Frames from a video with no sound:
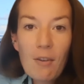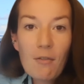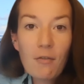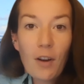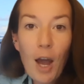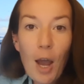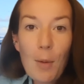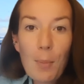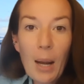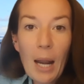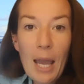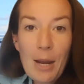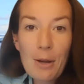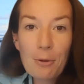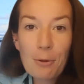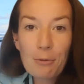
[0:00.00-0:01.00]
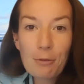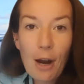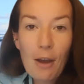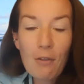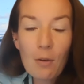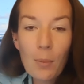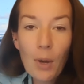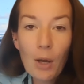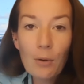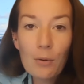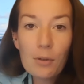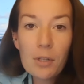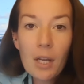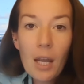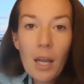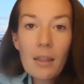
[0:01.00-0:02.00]
fly a plane or drive a
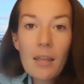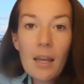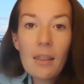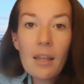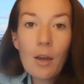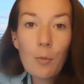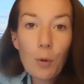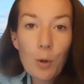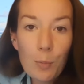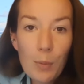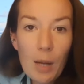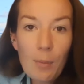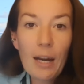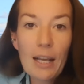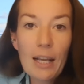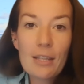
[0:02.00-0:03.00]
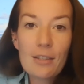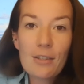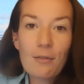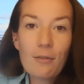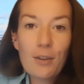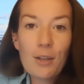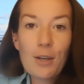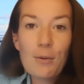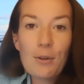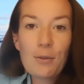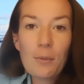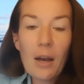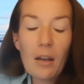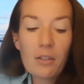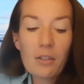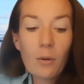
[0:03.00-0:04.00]
boat, then there would be a place for you as
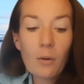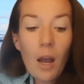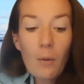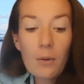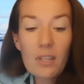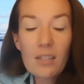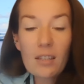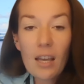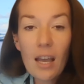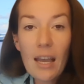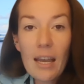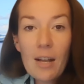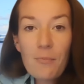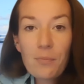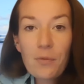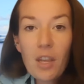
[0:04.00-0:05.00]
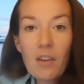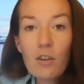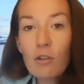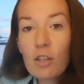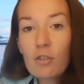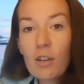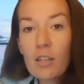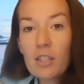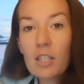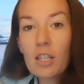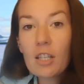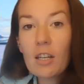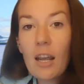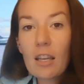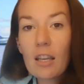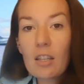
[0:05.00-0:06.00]
well. So I would say, if you're interested
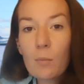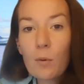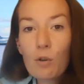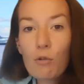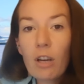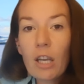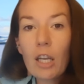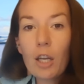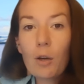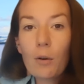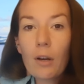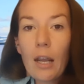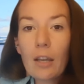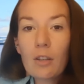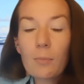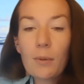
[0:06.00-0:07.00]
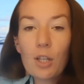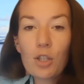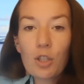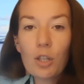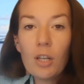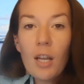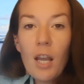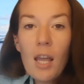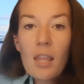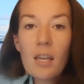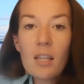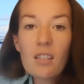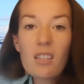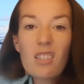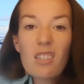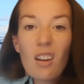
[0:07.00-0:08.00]
in exploring and going on an expedition,
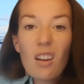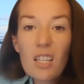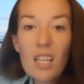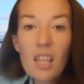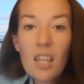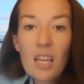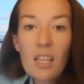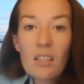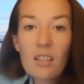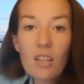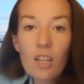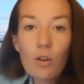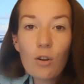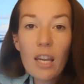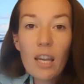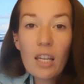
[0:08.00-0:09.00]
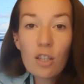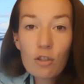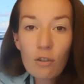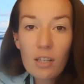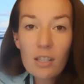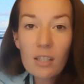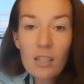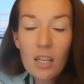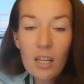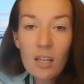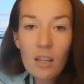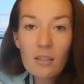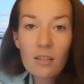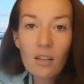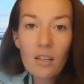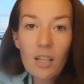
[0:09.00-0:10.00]
then study things that you're interested in,
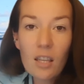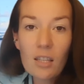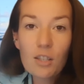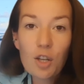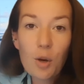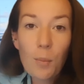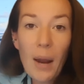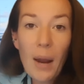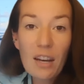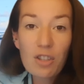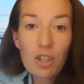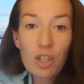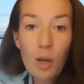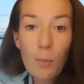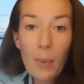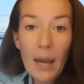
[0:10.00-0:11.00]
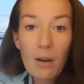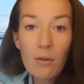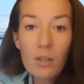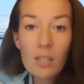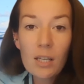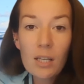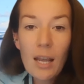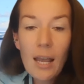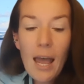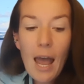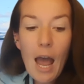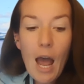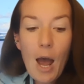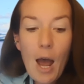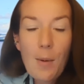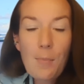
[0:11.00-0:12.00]
study things that you're passionate about,
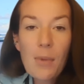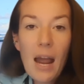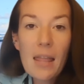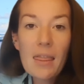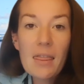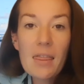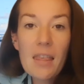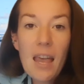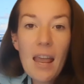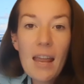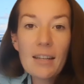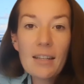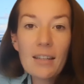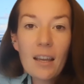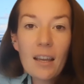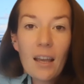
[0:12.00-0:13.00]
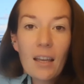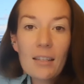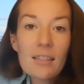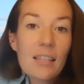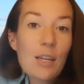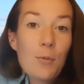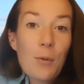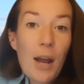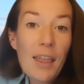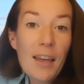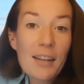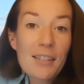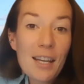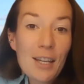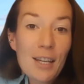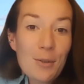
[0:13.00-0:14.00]
and then see where that
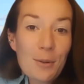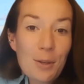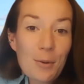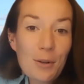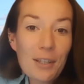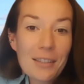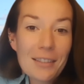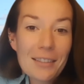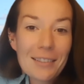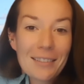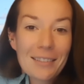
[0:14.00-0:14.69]
takes you in the world.